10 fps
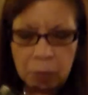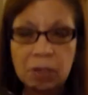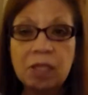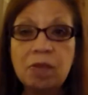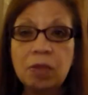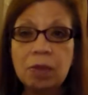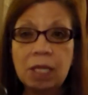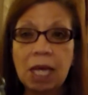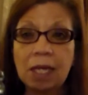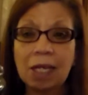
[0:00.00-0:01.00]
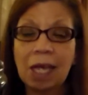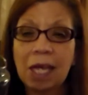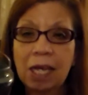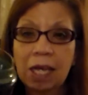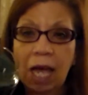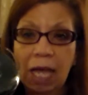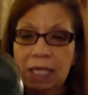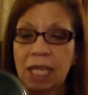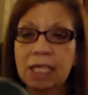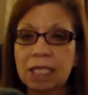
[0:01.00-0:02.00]
Believe it or not,
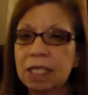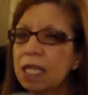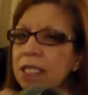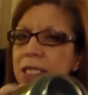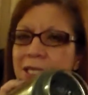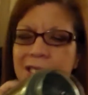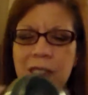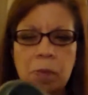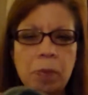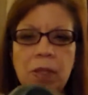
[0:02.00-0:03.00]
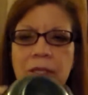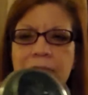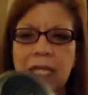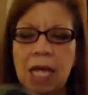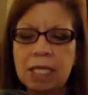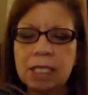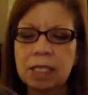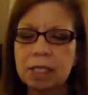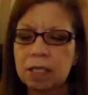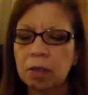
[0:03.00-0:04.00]
I like it. It's as simple as
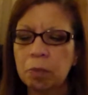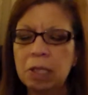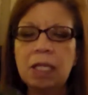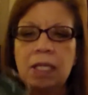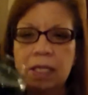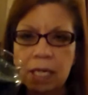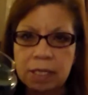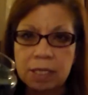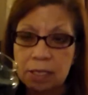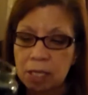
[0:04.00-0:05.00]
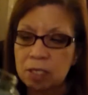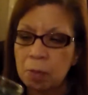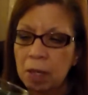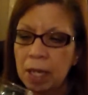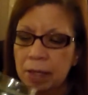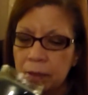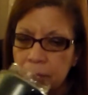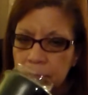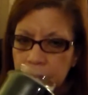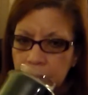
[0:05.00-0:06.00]
classic as could be. Yes, it does smell like
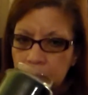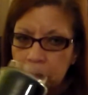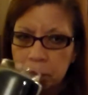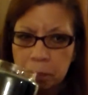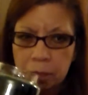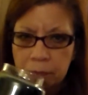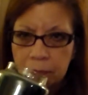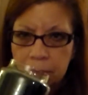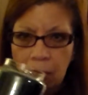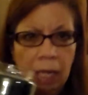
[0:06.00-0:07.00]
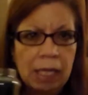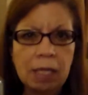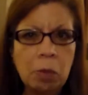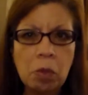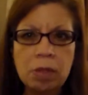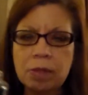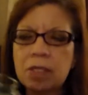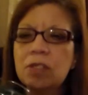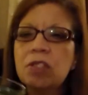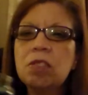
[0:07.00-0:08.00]
like
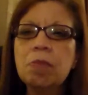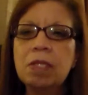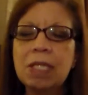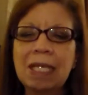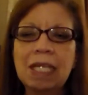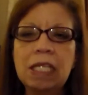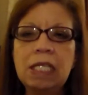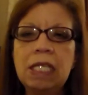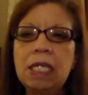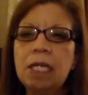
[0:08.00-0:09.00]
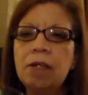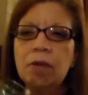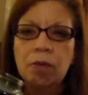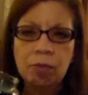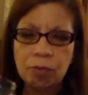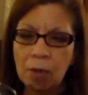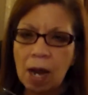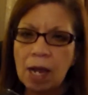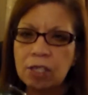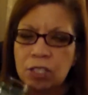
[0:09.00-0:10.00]
woods. It just smells like clean,
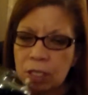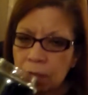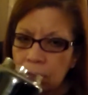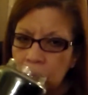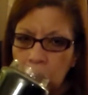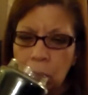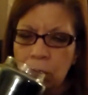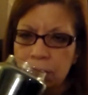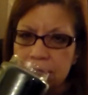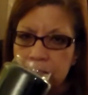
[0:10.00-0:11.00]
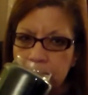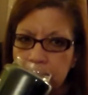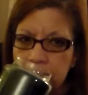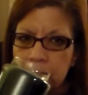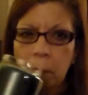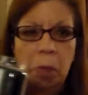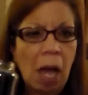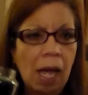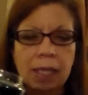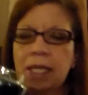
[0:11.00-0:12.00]
fresh woods.
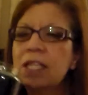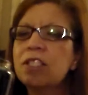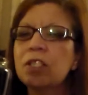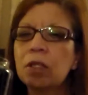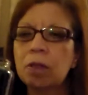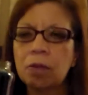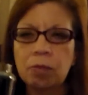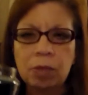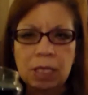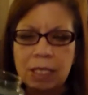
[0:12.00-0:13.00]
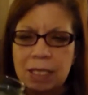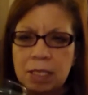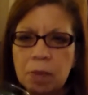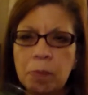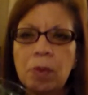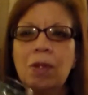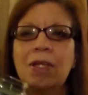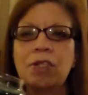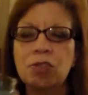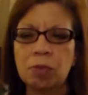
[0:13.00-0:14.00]
Pine. It's really simple.
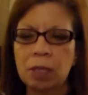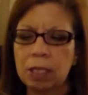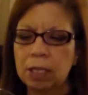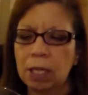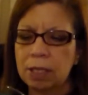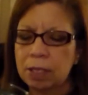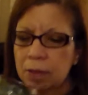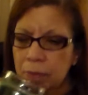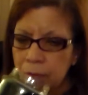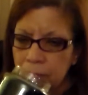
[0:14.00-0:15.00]
It's really nice.